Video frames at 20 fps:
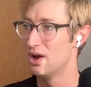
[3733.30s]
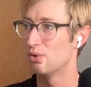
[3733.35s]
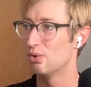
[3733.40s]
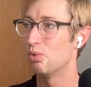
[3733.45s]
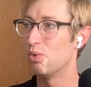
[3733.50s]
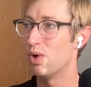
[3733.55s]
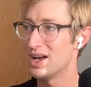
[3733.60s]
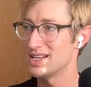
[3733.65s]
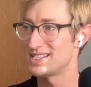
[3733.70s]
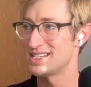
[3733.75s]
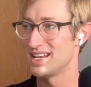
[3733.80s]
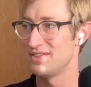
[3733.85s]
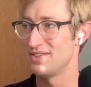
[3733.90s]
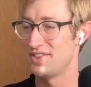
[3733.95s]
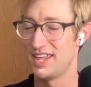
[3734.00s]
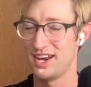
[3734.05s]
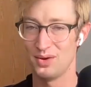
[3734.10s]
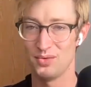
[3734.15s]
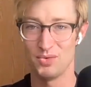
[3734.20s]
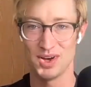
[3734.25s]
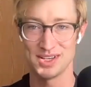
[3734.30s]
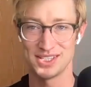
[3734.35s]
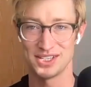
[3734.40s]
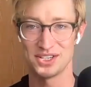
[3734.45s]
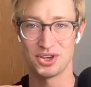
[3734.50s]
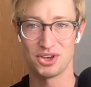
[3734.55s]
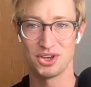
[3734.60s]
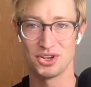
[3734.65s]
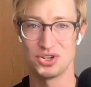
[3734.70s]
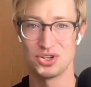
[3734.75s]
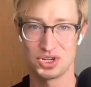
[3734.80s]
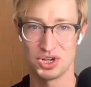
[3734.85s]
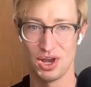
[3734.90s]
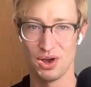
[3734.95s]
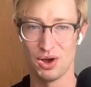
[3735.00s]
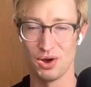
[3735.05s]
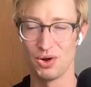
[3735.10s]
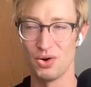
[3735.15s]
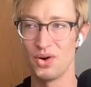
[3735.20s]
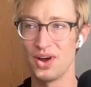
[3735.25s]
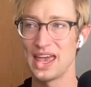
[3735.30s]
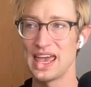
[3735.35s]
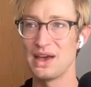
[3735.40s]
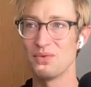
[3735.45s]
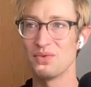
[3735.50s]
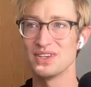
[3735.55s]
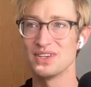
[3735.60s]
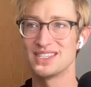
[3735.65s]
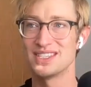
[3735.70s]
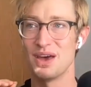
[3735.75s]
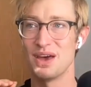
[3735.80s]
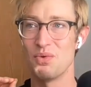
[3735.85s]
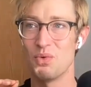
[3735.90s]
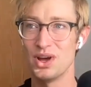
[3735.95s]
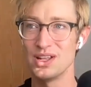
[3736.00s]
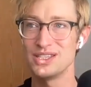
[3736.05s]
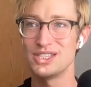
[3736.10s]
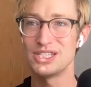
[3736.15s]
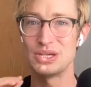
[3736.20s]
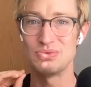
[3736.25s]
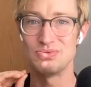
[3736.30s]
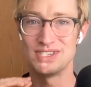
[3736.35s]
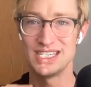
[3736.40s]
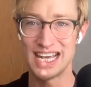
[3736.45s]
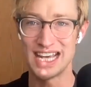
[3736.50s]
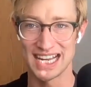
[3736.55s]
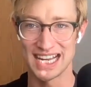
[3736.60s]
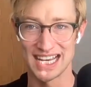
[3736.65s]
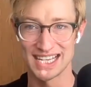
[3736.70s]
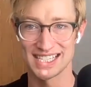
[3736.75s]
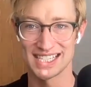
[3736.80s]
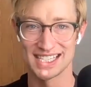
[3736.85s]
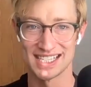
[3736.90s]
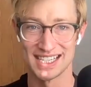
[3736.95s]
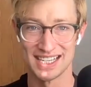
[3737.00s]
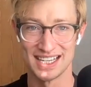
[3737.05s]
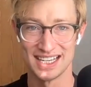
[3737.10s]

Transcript: wasn't that it wasn't a good show. It was that once you did it,